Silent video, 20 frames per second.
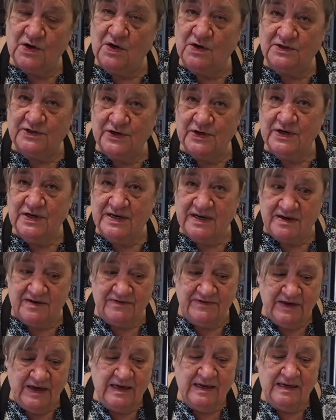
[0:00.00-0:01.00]
alternative,
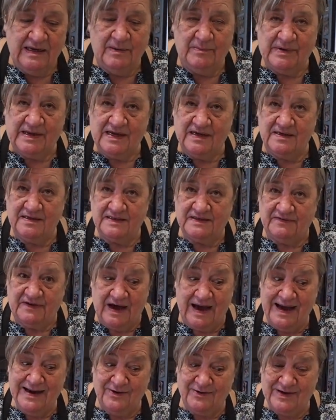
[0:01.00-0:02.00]
because if
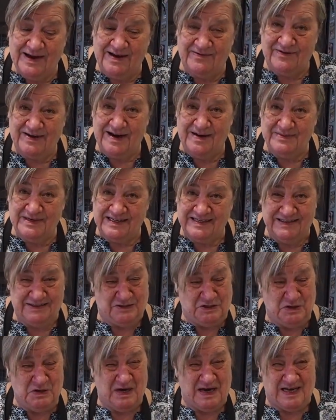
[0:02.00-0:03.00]
I don't have ramekins,
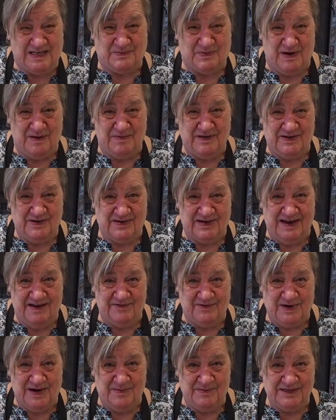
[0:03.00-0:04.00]
you guys probably don't have
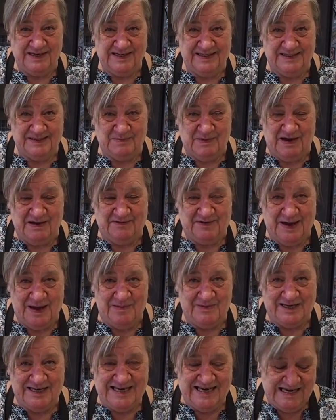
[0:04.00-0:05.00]
ramekins, my
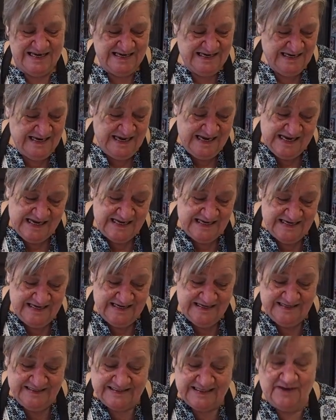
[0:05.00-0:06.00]
family,
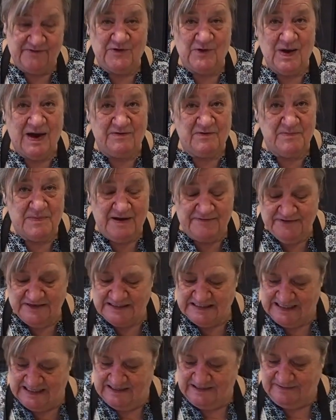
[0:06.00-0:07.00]
is if you have a muffin
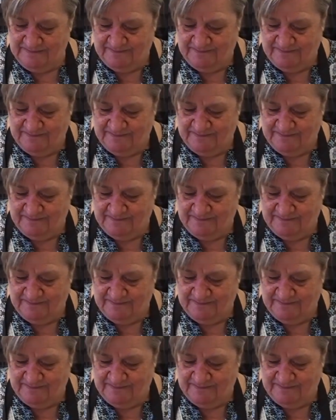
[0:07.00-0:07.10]
tin.